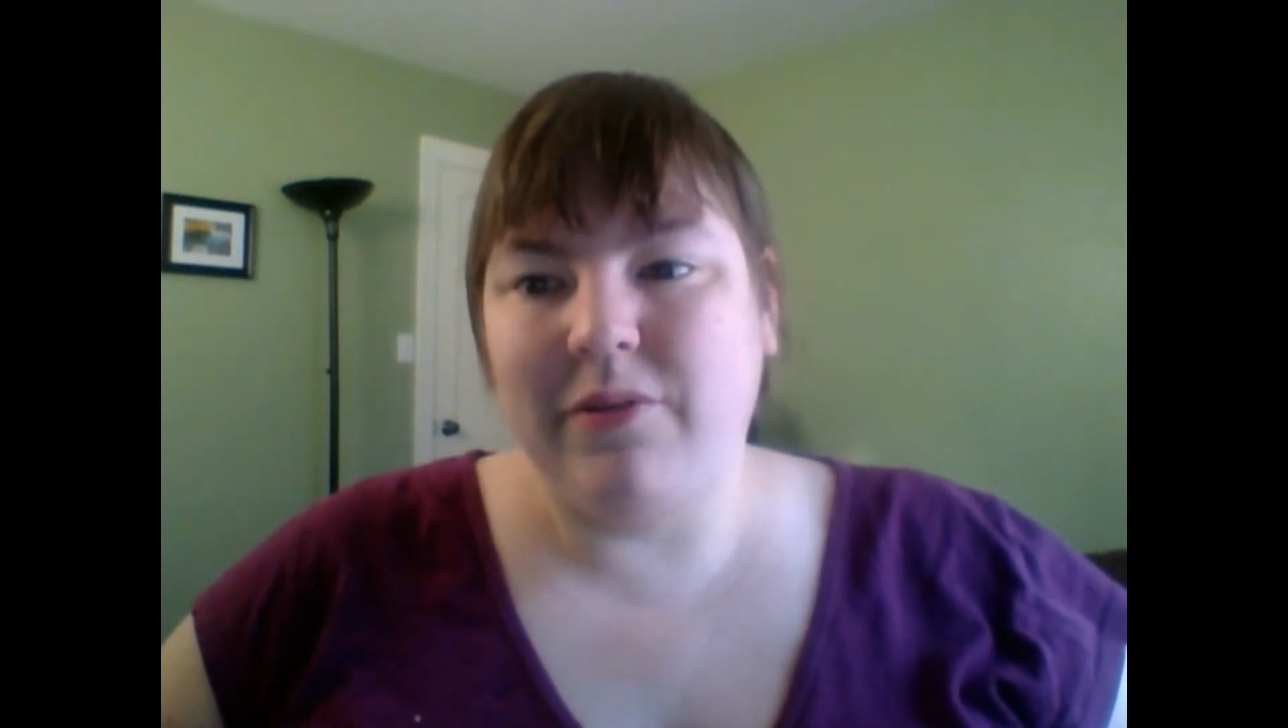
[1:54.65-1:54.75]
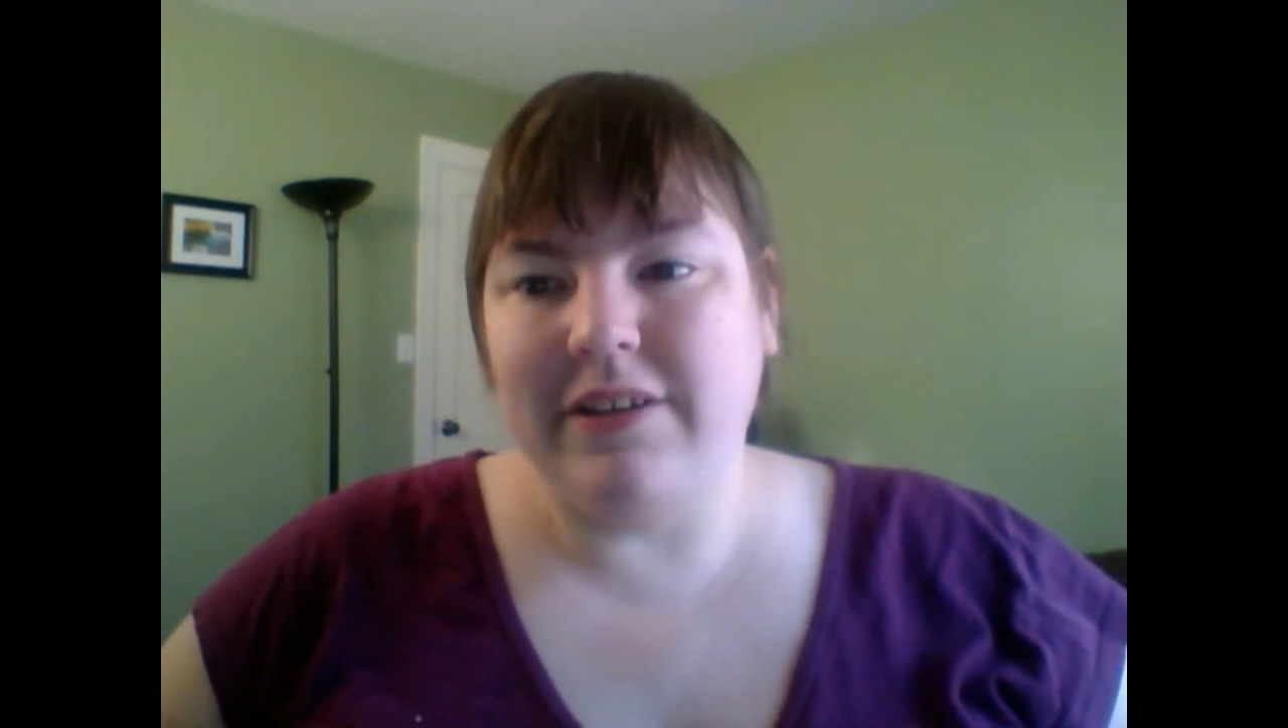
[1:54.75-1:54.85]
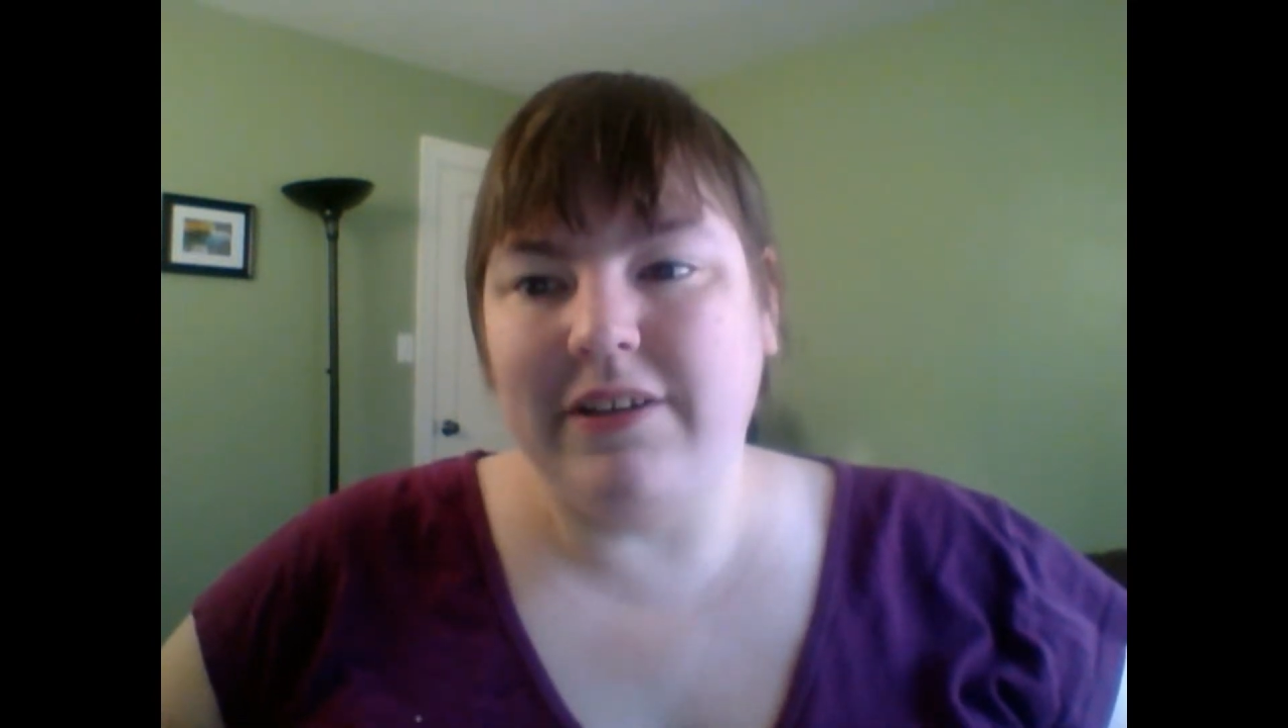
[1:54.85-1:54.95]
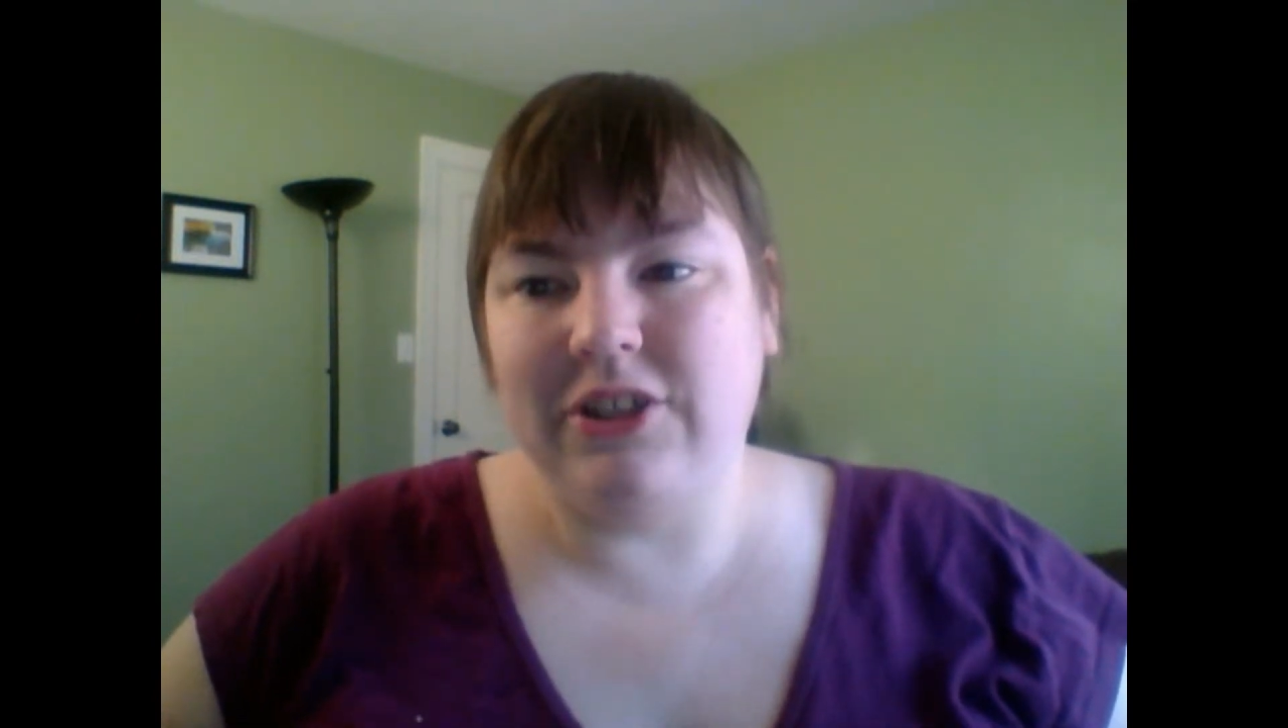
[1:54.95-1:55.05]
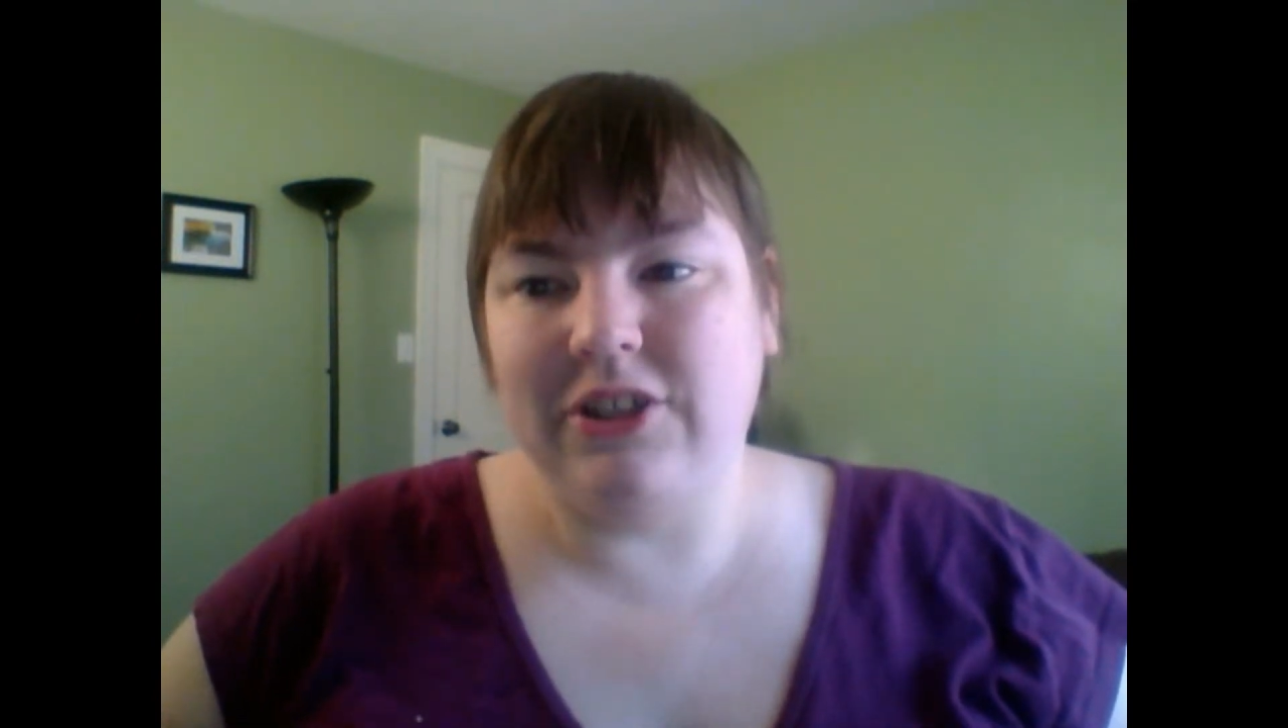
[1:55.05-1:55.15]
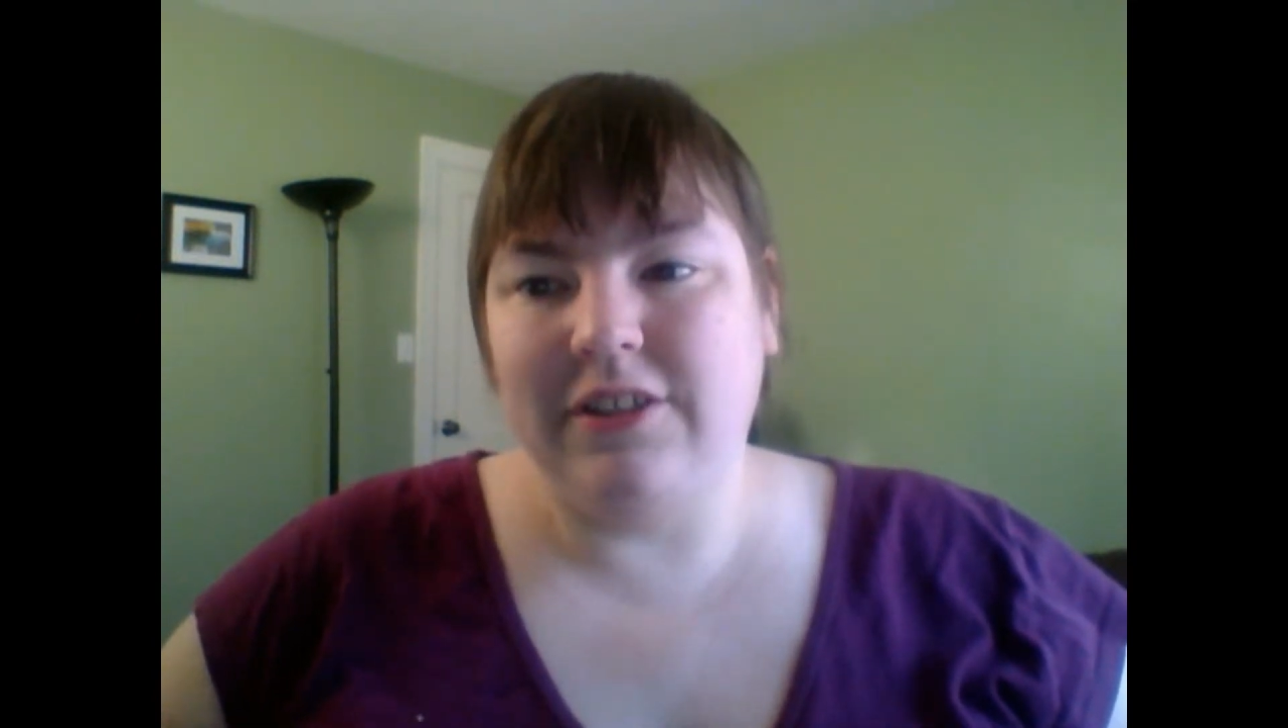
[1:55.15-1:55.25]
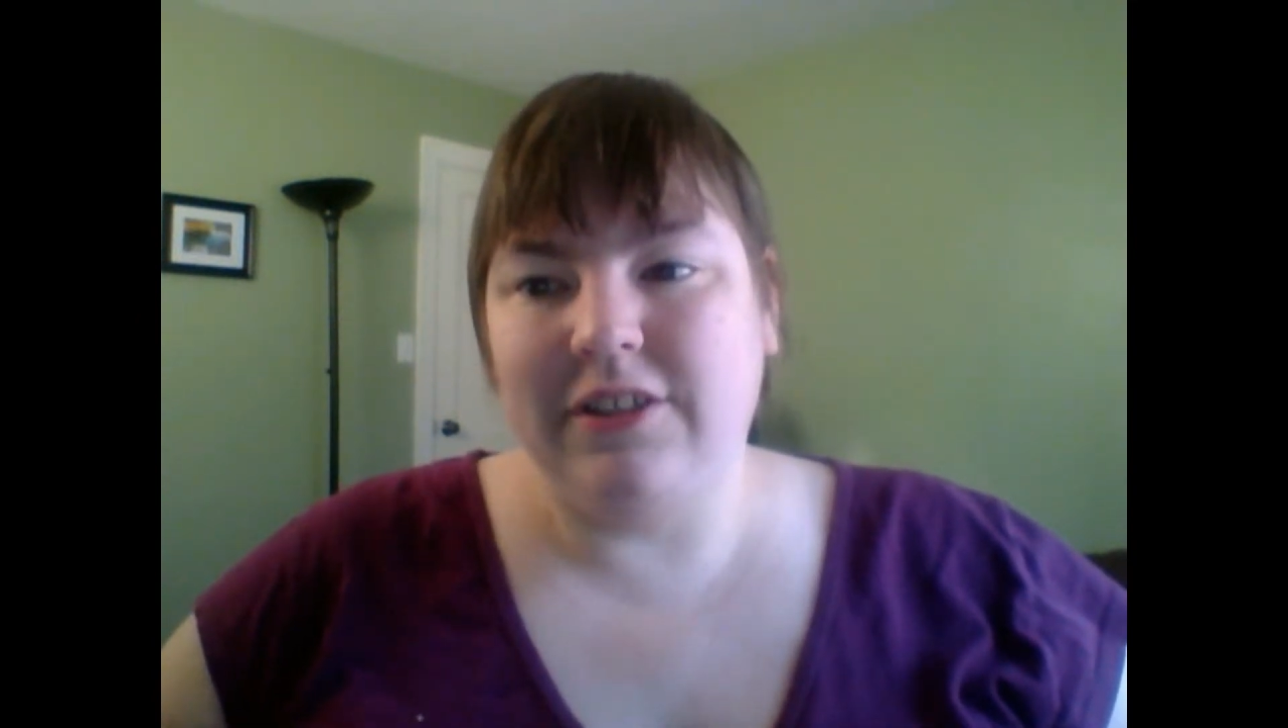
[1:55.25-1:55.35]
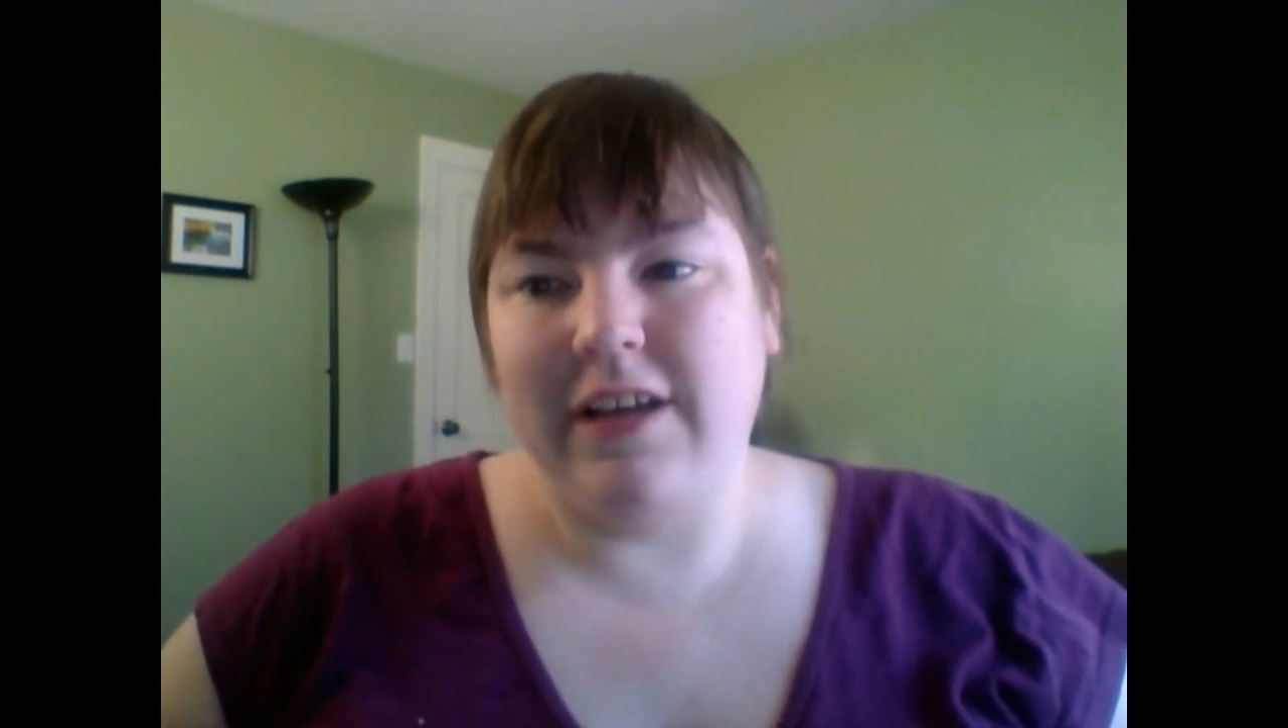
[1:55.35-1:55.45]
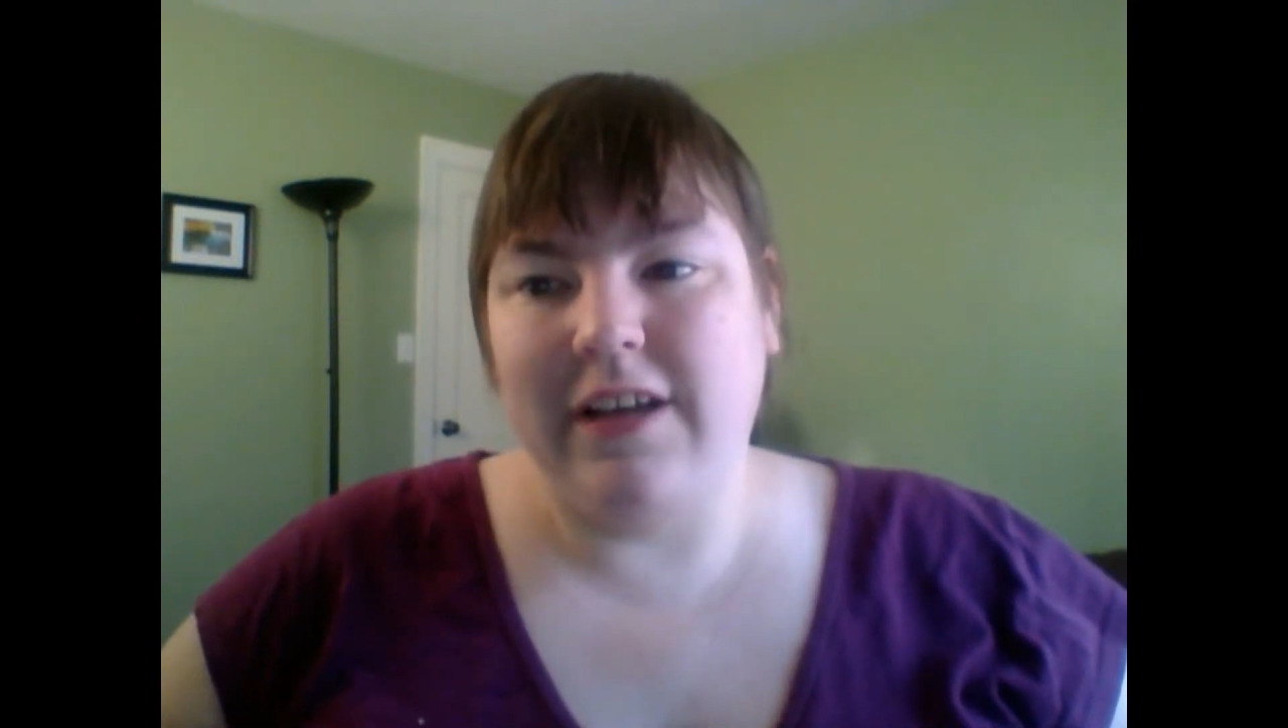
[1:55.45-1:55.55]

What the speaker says: question